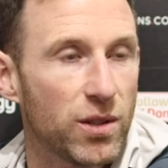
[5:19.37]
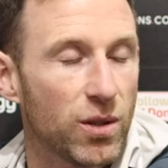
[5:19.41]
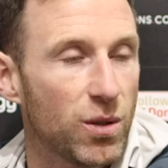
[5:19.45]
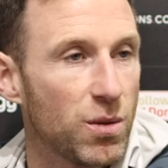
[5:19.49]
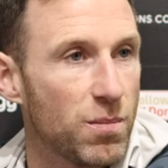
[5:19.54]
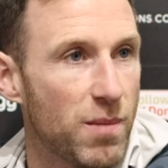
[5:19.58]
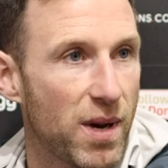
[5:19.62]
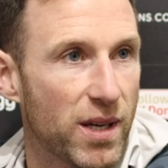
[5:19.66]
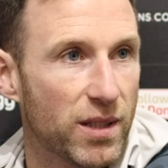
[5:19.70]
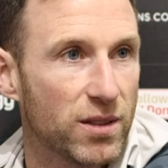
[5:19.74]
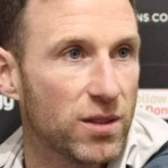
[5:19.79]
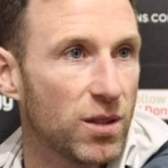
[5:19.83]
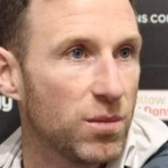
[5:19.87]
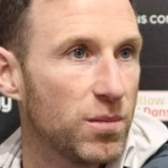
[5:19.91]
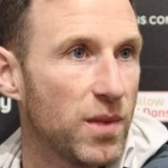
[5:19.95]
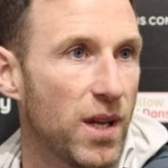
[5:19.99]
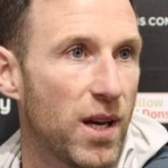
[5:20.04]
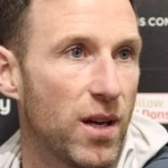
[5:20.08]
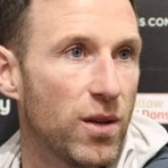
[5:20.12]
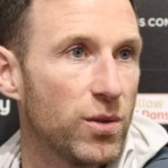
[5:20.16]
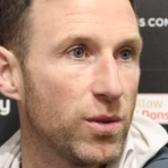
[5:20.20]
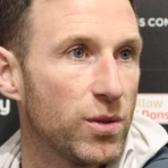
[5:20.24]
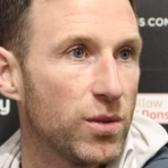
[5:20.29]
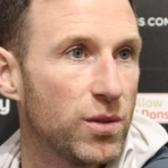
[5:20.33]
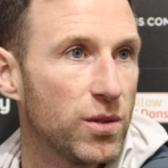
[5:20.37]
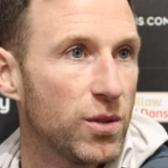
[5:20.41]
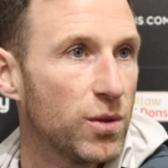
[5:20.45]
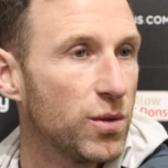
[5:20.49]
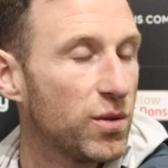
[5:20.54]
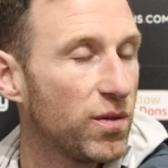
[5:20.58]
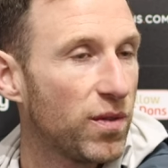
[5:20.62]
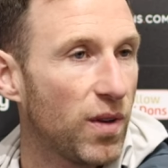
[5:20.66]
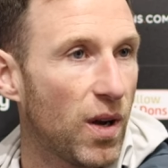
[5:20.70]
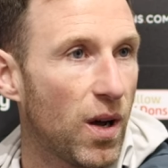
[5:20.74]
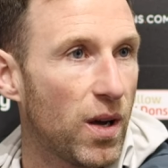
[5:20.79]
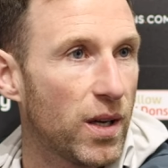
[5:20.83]
You've got Max up there
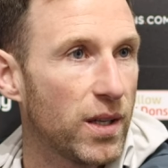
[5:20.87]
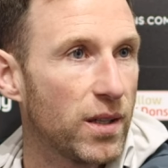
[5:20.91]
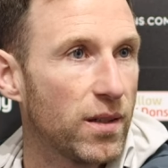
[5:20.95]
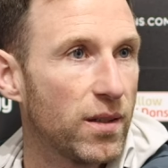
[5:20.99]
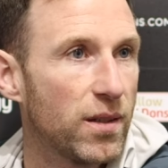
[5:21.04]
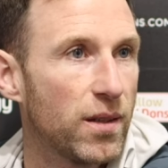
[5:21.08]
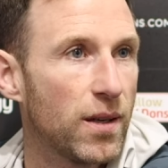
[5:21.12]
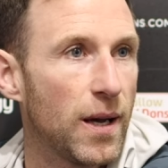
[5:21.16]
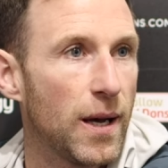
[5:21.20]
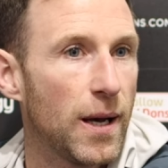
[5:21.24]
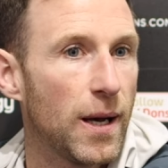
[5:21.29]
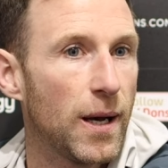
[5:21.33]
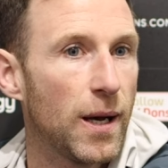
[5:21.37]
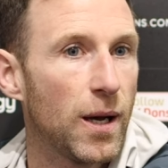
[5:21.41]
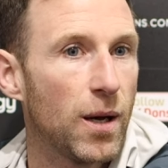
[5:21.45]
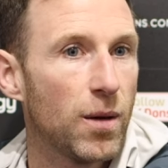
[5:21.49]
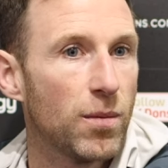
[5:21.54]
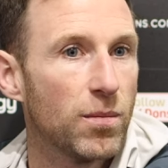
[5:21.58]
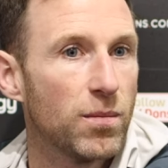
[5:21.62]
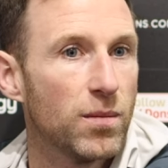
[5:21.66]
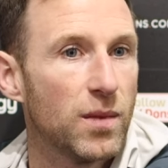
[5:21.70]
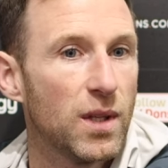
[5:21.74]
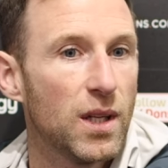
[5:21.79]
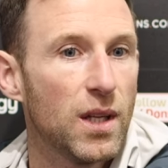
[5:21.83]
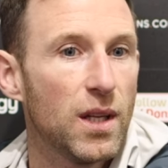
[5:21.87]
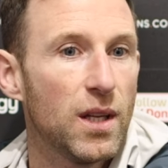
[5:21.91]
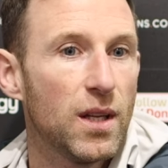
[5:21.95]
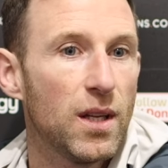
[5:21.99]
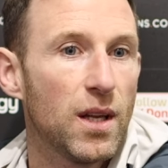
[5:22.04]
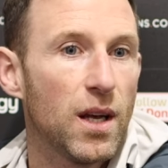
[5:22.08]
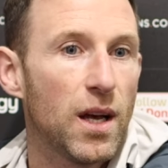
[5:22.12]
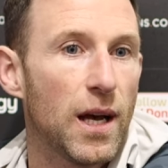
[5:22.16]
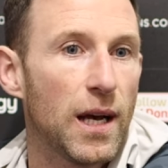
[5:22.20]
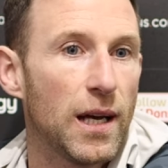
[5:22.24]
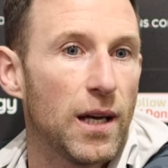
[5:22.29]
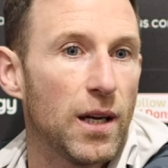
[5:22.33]
who's flying,
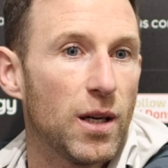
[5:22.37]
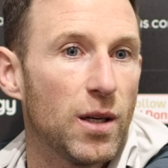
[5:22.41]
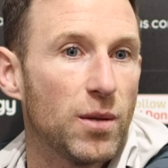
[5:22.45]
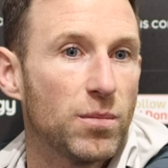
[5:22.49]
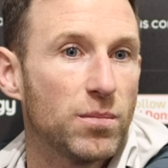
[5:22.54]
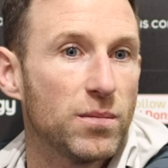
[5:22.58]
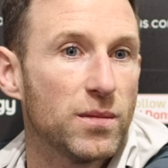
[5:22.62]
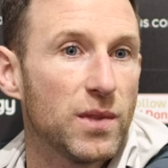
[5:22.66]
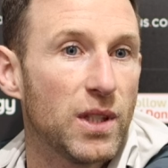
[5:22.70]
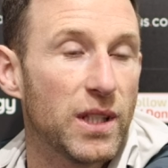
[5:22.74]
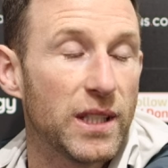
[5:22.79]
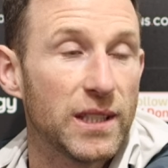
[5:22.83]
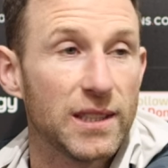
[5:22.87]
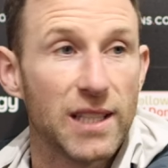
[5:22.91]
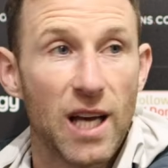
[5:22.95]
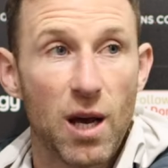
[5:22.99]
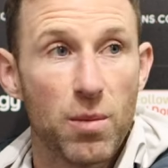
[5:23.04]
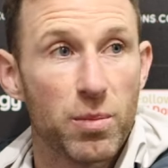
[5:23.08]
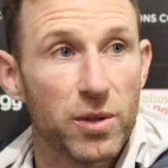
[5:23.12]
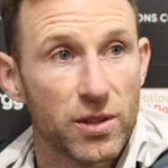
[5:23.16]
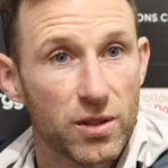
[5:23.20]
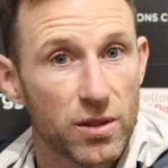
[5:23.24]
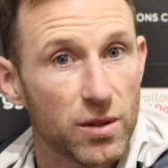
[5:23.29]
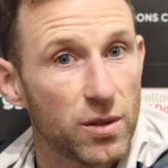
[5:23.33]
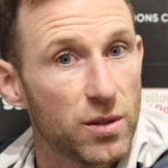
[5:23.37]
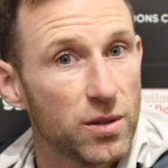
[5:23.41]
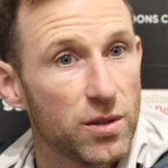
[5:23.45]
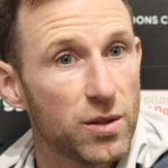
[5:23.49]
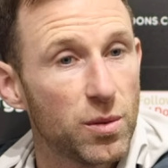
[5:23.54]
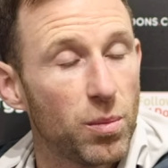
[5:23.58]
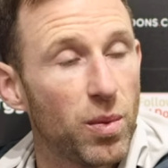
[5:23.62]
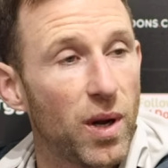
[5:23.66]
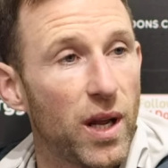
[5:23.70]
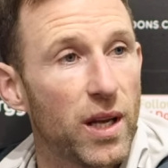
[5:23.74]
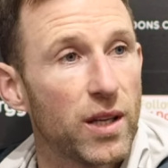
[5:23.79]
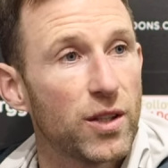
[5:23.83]
and he's happy
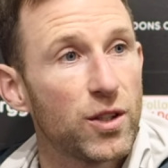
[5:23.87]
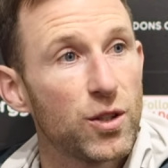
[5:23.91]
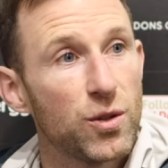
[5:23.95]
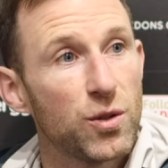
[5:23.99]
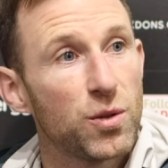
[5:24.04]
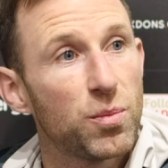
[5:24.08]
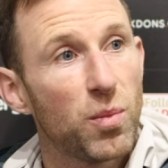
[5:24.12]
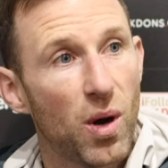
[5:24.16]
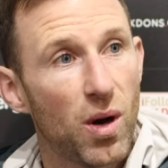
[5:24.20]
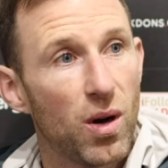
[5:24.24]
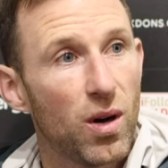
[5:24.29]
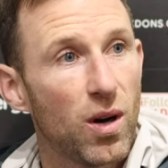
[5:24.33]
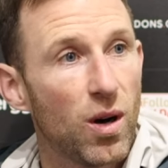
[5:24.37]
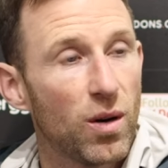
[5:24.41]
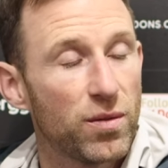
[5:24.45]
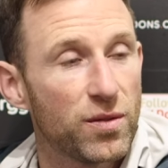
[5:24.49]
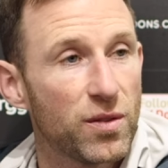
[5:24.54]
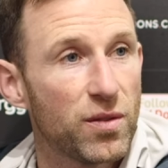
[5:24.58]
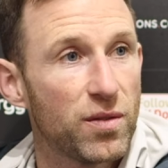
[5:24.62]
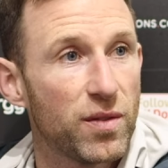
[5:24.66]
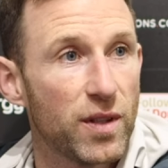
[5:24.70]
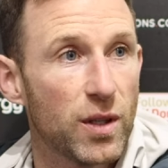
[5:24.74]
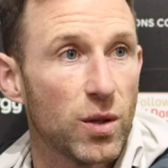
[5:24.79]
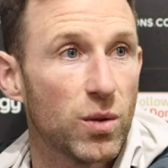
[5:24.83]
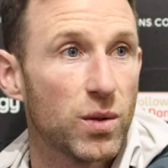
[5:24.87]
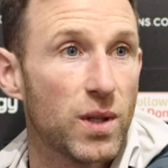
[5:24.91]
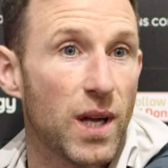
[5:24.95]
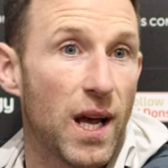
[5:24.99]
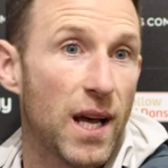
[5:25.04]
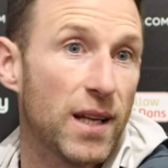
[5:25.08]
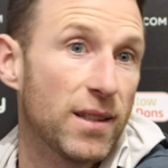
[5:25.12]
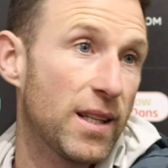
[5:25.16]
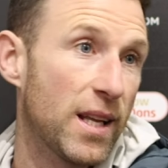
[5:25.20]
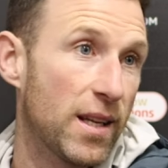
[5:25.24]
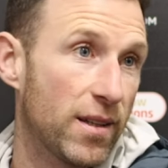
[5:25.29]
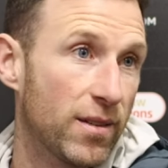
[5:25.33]
to play a huge part off the field
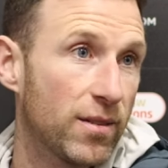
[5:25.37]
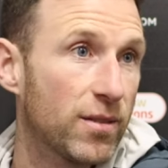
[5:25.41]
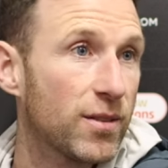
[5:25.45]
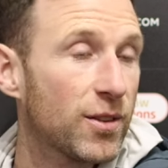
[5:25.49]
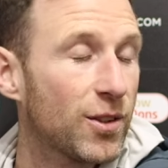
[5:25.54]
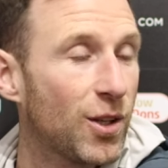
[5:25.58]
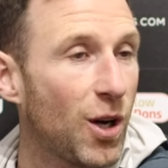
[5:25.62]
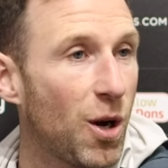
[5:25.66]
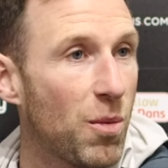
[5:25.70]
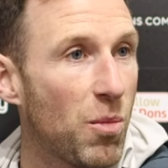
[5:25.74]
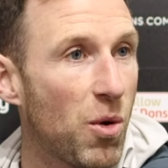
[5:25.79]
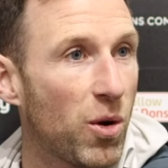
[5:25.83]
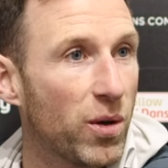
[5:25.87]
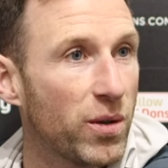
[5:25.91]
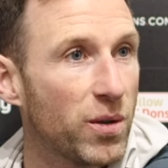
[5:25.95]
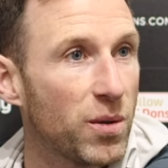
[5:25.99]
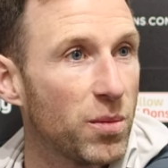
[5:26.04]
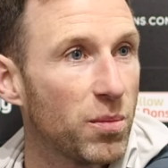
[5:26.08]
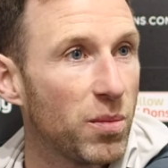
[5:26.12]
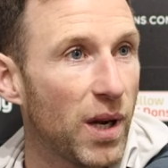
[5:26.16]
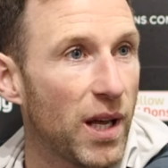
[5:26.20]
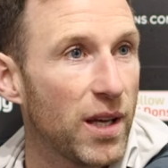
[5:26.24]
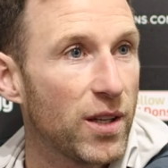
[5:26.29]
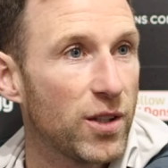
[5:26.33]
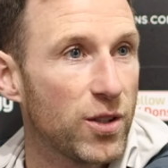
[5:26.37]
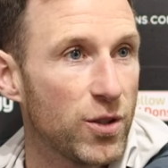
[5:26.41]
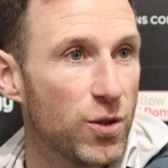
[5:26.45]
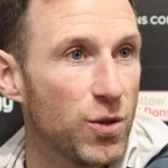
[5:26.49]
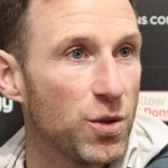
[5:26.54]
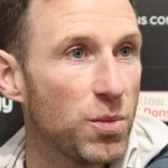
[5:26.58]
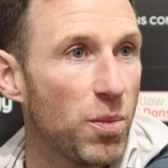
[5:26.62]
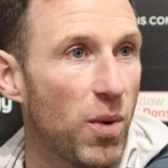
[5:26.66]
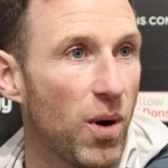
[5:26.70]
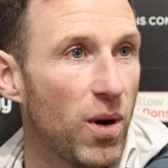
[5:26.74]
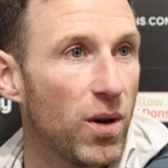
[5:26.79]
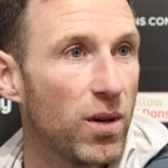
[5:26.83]
and then come on and play a
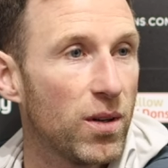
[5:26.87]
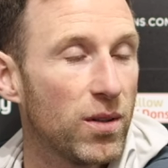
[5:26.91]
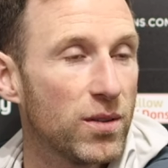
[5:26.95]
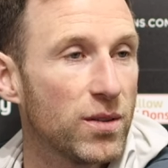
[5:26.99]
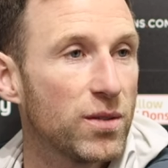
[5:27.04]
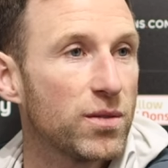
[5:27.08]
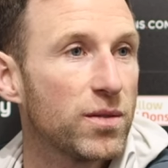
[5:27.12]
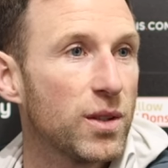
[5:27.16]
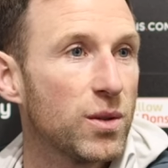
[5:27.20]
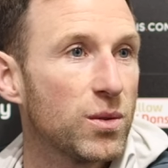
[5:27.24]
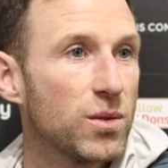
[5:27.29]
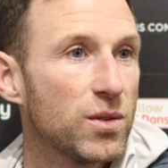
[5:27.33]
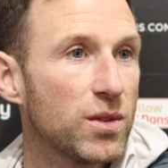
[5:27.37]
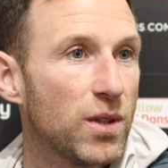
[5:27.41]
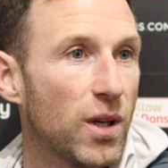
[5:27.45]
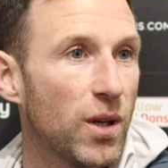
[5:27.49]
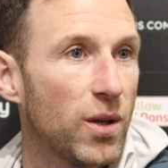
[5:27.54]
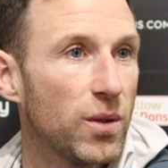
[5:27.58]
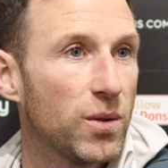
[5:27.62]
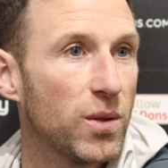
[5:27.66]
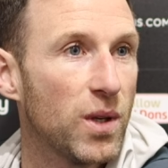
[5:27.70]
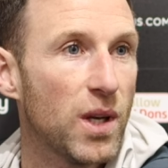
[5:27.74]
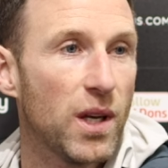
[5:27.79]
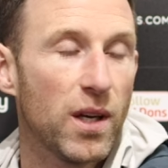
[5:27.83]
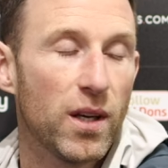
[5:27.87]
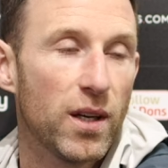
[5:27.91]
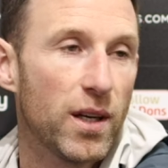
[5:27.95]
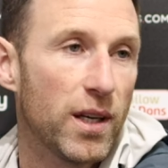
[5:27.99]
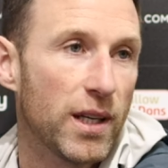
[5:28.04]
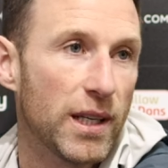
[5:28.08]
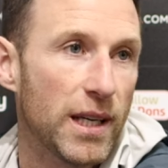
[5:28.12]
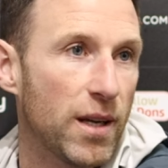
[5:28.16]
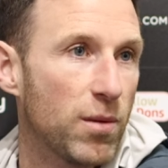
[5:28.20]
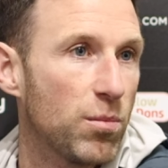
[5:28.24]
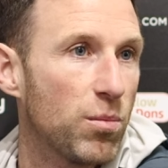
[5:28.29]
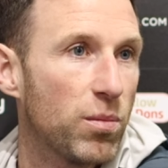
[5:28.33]
huge part on the field. So,
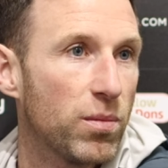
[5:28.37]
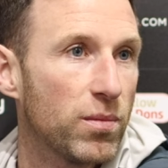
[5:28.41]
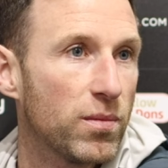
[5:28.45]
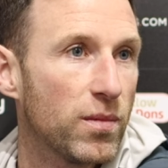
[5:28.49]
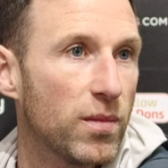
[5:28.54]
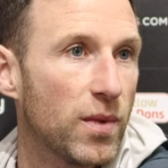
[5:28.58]
again,